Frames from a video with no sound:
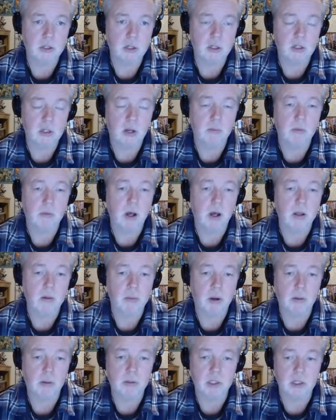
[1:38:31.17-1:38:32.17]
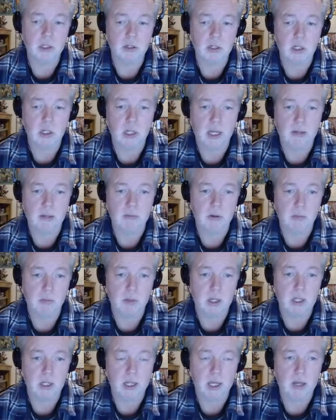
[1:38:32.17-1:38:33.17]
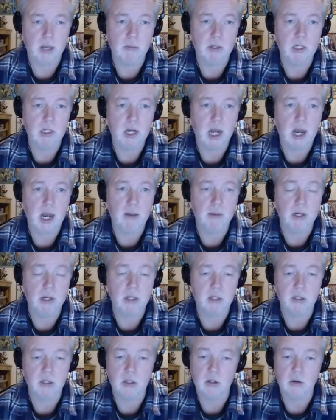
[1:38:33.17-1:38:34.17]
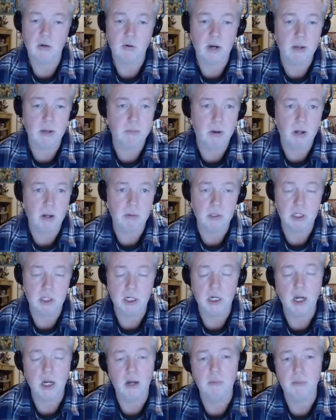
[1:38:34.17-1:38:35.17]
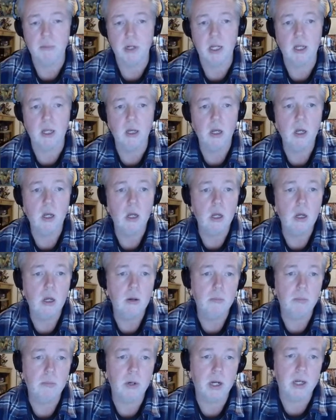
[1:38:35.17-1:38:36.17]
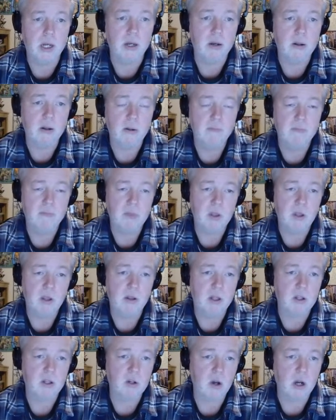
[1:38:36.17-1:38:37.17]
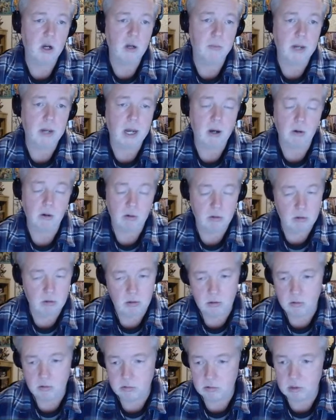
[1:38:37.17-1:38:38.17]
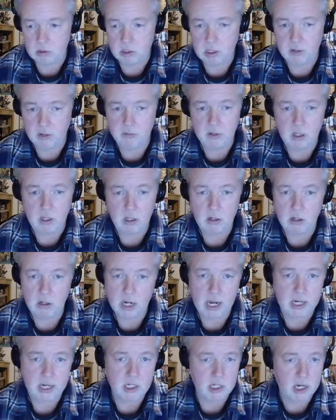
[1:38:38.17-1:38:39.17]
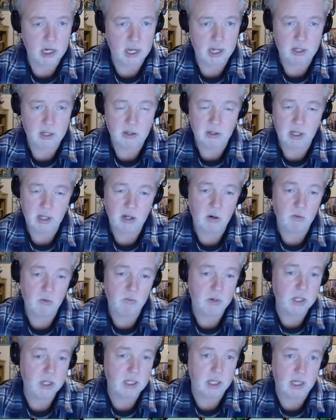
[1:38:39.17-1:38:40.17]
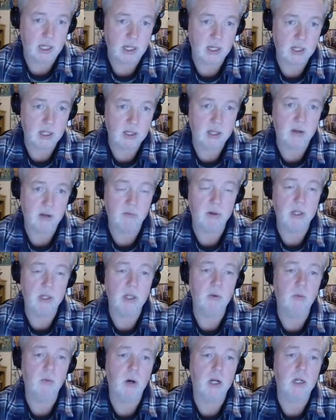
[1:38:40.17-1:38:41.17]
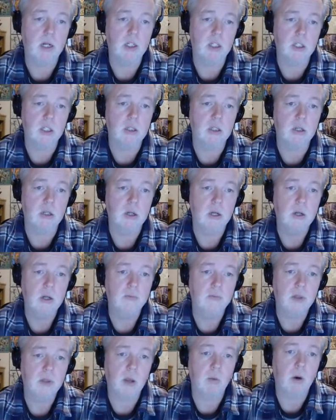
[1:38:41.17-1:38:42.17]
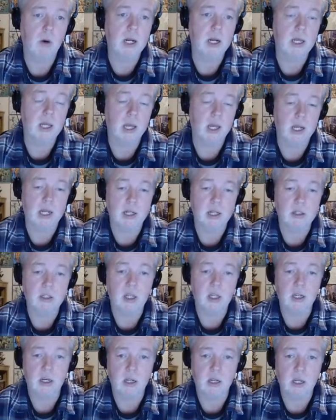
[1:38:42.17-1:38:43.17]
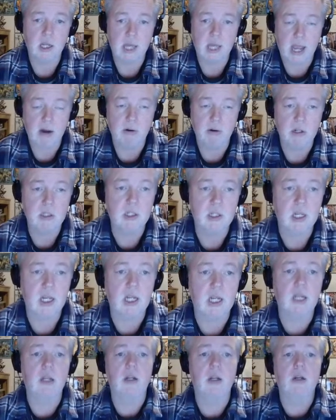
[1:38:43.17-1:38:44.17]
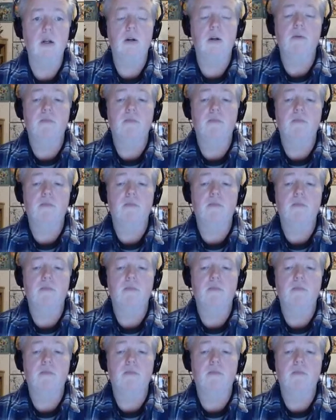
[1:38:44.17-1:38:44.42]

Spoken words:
some other publishers claim to be. Like Image Comics is a great publishing company, but they talk about giving the little guy a chance. They don't really. They really want to they want an instant guaranteed,